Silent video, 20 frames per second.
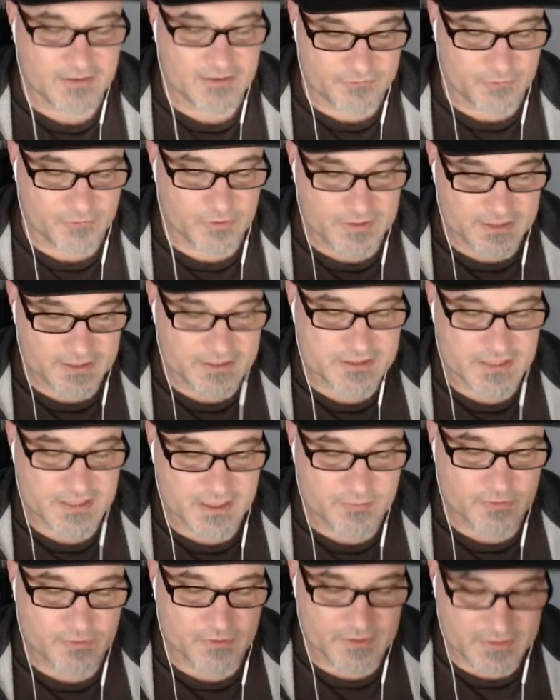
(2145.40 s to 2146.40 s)
it was 4 at each
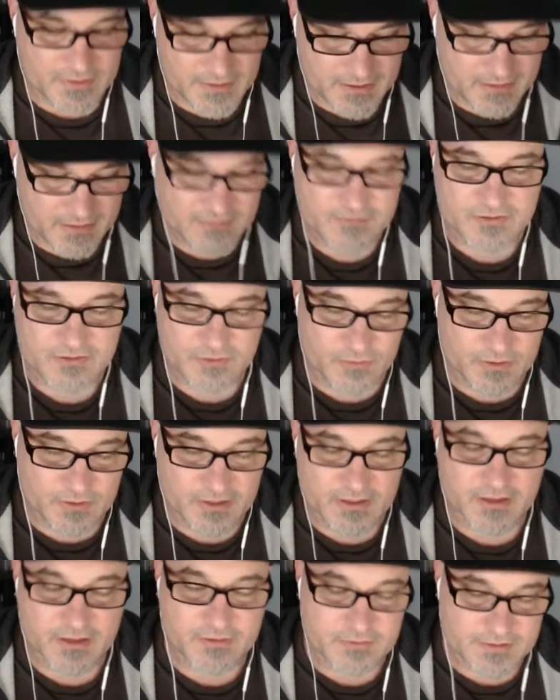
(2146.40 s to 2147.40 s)
table and then 2
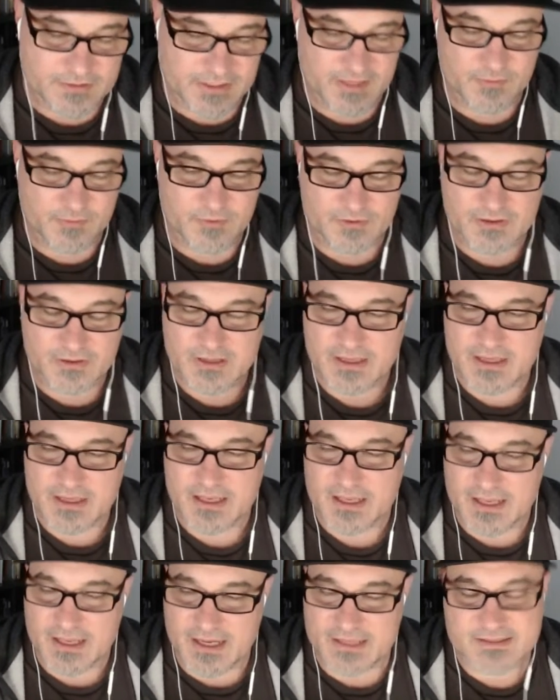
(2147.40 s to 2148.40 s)
at another table.
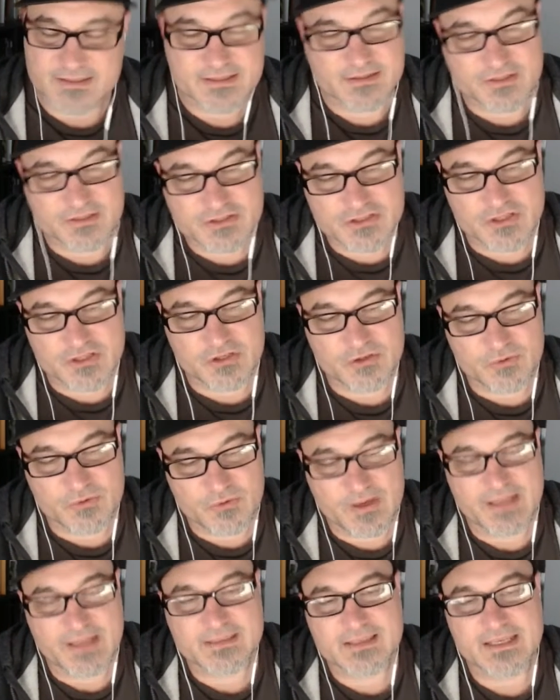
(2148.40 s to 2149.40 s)
And see, the
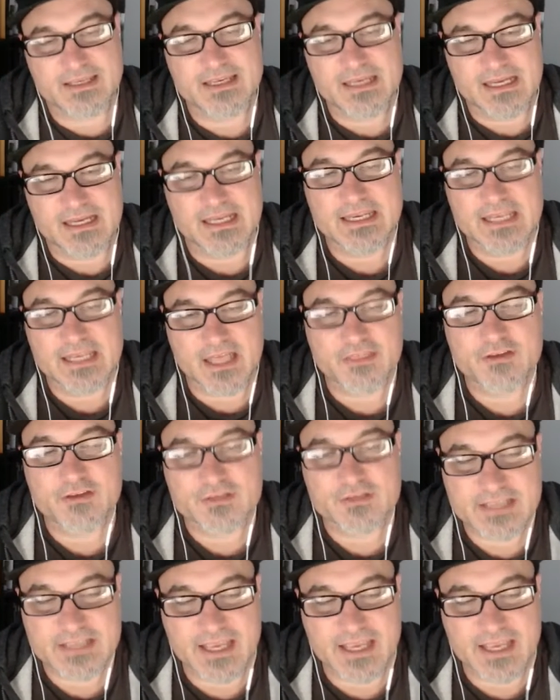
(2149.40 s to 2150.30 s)
2 at the another